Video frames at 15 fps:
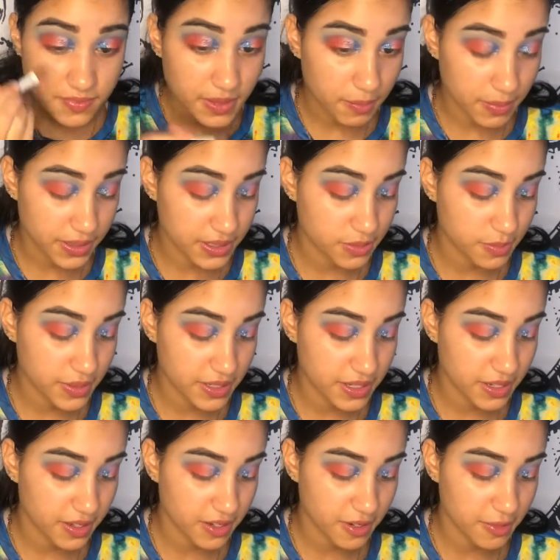but it's
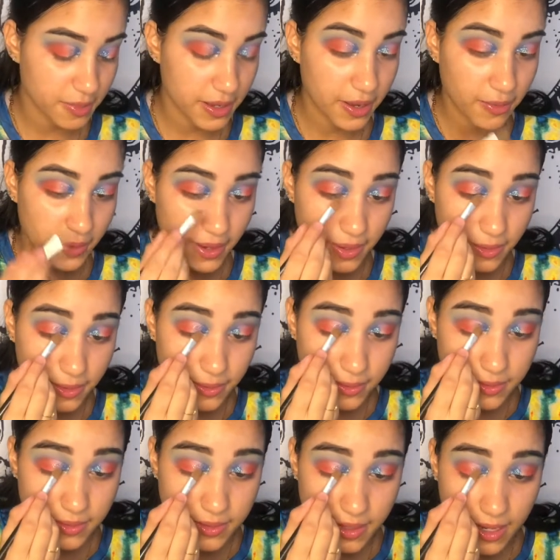picking it up how
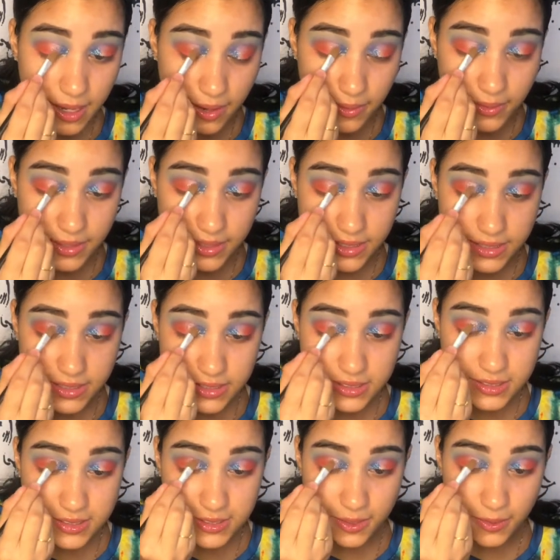it is.
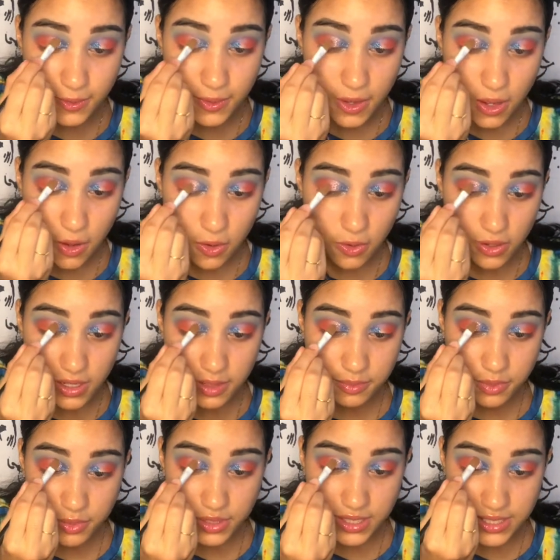So all I'm
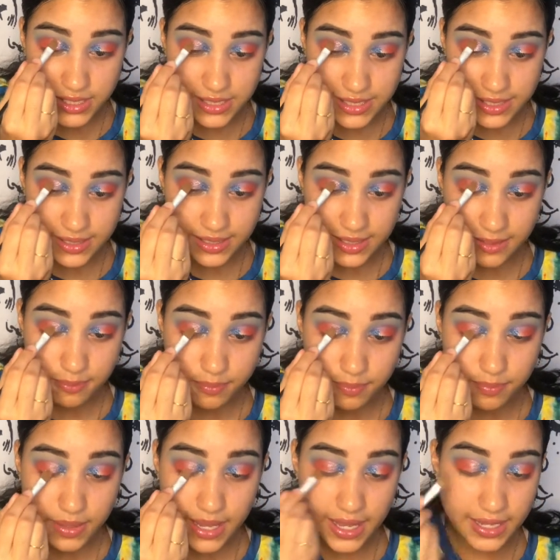doing is
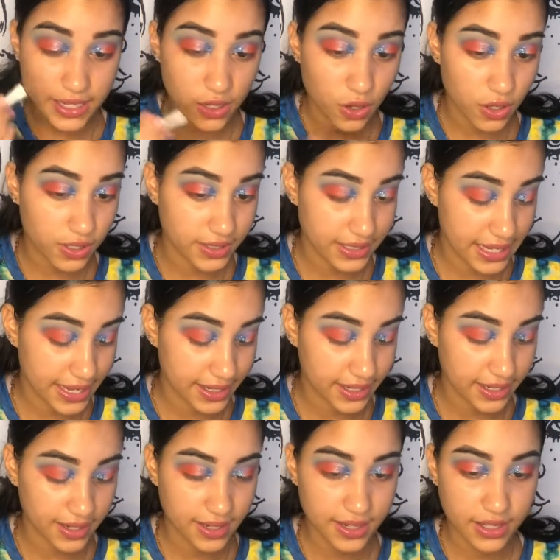patting on that
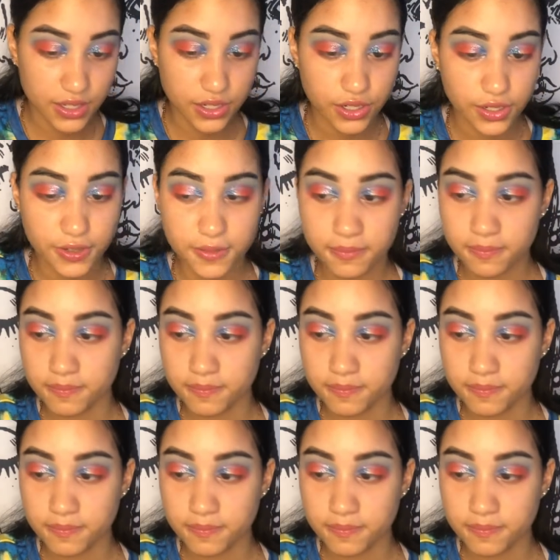glitter.